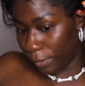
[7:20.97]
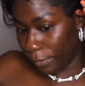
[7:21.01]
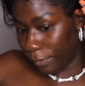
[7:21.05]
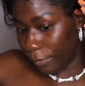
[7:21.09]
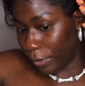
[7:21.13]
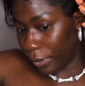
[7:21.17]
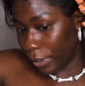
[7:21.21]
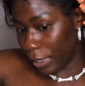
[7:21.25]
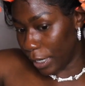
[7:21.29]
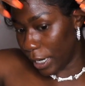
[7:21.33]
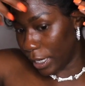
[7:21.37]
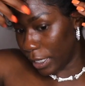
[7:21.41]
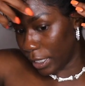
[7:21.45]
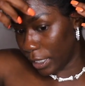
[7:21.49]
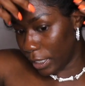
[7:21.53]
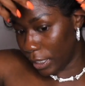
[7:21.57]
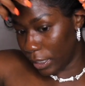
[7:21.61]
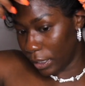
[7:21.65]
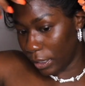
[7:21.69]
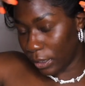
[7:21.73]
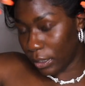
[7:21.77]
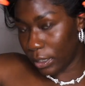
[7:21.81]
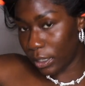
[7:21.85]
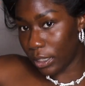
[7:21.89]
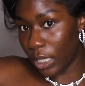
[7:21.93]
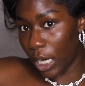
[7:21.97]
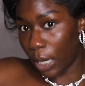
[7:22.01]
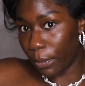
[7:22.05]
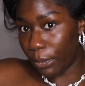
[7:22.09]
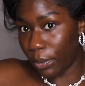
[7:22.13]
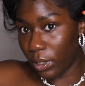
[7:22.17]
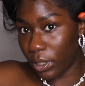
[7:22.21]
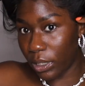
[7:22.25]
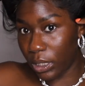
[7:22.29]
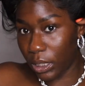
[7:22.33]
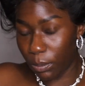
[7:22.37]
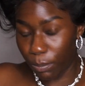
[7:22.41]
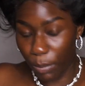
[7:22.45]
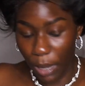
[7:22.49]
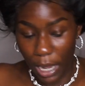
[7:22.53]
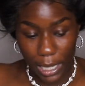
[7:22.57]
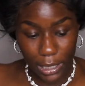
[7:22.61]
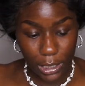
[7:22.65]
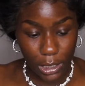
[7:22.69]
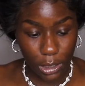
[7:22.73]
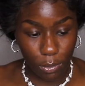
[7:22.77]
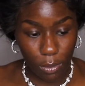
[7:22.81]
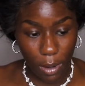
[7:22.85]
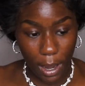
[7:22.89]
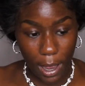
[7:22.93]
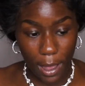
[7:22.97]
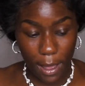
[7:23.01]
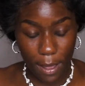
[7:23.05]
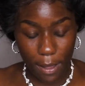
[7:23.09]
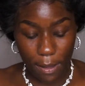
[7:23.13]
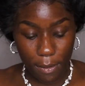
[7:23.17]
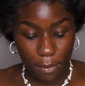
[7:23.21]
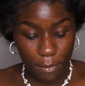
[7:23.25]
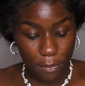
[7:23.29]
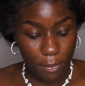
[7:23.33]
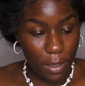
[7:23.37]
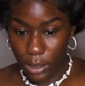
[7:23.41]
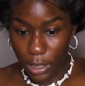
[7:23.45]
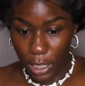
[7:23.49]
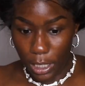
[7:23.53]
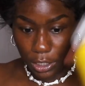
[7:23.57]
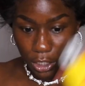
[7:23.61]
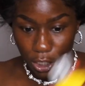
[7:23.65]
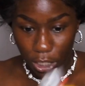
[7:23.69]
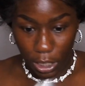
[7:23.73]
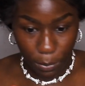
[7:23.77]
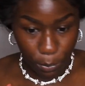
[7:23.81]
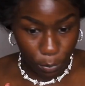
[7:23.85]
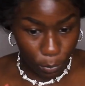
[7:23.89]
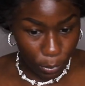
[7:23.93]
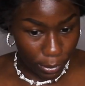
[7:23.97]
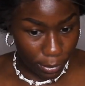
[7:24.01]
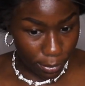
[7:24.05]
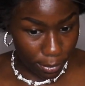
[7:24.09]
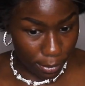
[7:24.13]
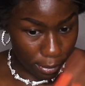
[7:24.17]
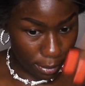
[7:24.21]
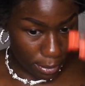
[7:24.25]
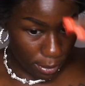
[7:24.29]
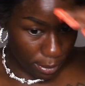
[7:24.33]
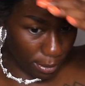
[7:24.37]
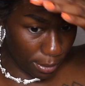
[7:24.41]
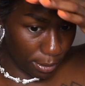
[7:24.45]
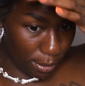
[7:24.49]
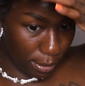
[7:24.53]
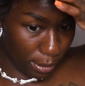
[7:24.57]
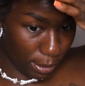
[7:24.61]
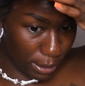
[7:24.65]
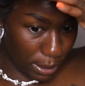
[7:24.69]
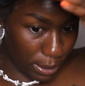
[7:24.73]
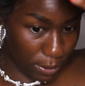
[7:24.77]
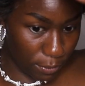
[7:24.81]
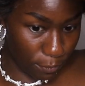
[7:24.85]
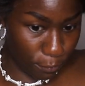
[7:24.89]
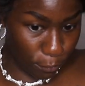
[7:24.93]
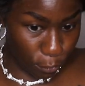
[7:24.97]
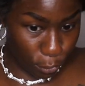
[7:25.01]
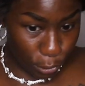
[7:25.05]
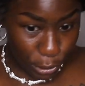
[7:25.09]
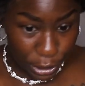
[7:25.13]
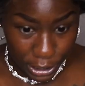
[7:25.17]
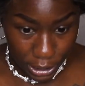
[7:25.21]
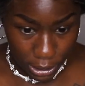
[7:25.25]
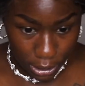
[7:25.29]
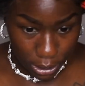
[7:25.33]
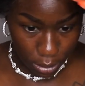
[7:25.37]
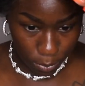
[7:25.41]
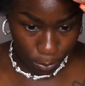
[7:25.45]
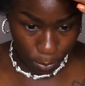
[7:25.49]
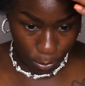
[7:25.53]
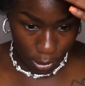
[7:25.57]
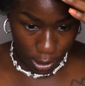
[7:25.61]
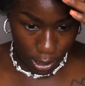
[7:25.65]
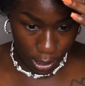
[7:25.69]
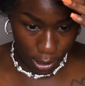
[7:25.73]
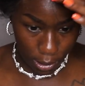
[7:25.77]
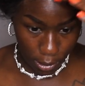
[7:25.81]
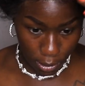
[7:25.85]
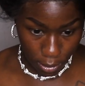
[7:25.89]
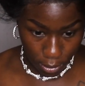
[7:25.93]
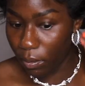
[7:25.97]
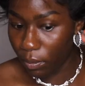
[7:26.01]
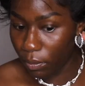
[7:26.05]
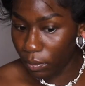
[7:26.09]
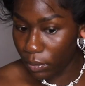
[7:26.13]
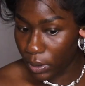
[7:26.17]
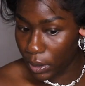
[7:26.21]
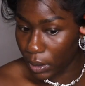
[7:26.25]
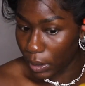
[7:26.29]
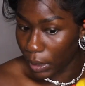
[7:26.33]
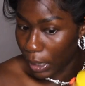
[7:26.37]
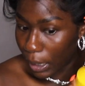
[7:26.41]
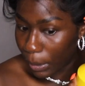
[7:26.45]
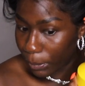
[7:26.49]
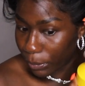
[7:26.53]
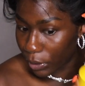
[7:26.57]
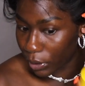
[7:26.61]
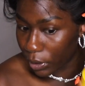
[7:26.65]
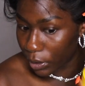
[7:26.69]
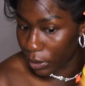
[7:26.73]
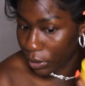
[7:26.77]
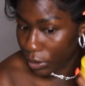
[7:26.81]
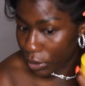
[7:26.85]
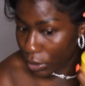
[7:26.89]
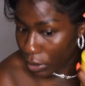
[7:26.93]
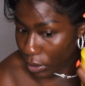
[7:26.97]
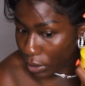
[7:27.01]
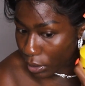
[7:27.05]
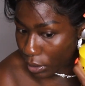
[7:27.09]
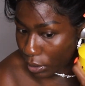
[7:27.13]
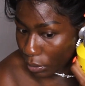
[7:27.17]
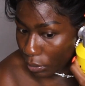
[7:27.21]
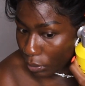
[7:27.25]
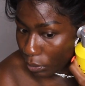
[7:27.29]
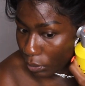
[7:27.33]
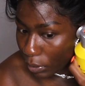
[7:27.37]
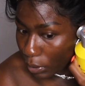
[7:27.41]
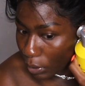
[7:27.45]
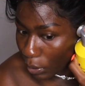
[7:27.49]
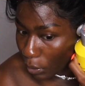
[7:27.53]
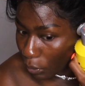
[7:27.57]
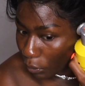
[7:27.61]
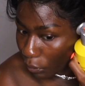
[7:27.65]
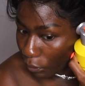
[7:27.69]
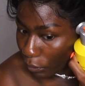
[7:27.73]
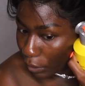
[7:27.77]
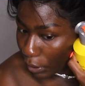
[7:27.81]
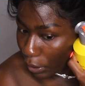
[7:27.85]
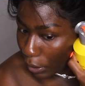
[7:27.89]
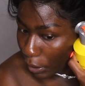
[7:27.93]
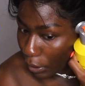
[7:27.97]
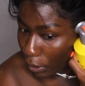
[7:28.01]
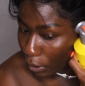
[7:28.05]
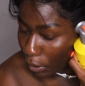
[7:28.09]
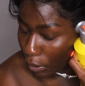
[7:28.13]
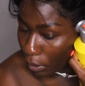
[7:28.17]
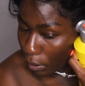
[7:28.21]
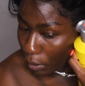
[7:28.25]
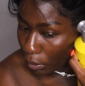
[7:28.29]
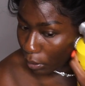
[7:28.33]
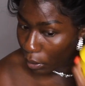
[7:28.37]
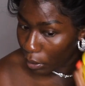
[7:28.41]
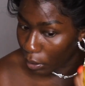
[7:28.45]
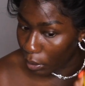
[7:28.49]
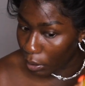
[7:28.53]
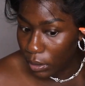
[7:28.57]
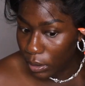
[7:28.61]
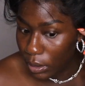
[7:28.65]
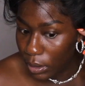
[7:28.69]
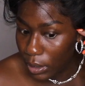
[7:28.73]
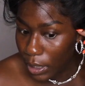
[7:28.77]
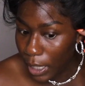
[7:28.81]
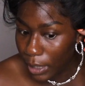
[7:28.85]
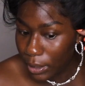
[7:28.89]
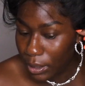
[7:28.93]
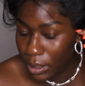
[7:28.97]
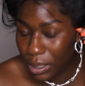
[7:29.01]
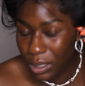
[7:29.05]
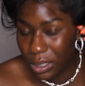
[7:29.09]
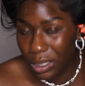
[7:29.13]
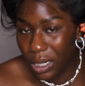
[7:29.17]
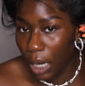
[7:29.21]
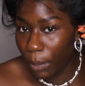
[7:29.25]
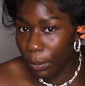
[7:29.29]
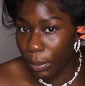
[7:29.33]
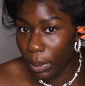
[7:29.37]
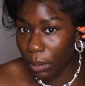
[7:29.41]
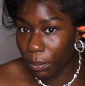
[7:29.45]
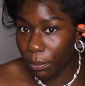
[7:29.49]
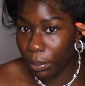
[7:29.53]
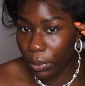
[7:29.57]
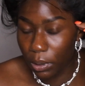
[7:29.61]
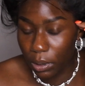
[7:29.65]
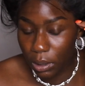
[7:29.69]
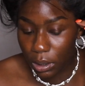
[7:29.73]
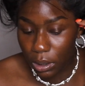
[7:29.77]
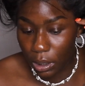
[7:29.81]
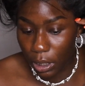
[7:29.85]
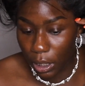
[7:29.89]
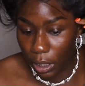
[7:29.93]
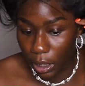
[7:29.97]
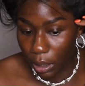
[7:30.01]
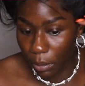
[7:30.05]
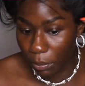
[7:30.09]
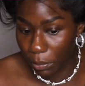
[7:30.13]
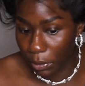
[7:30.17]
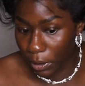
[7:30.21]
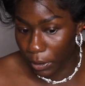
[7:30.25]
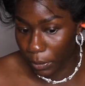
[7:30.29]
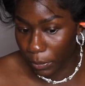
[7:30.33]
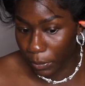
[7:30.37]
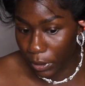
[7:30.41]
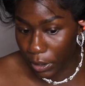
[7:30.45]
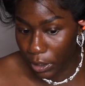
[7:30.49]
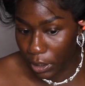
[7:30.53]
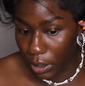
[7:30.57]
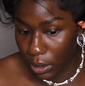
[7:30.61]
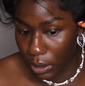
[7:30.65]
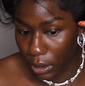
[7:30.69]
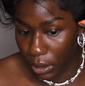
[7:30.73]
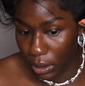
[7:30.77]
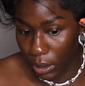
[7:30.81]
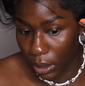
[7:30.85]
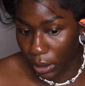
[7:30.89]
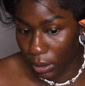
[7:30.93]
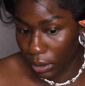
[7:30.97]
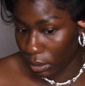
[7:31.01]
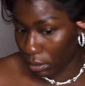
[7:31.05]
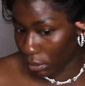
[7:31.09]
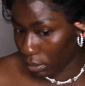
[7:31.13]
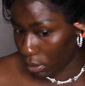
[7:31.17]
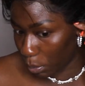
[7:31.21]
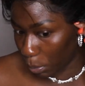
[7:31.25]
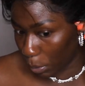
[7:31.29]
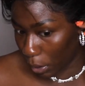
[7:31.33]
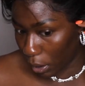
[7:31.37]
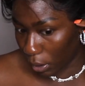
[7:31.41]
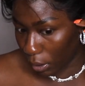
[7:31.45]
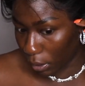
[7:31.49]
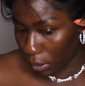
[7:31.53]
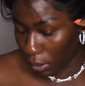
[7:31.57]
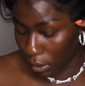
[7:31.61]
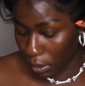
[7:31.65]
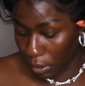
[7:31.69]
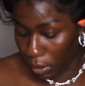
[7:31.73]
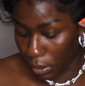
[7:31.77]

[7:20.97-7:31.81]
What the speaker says: For any stubborn spots you have, touch up with the freeze spray. So I'm gonna just do over here. It's not stubborn per se, but it's just a sensitive spot.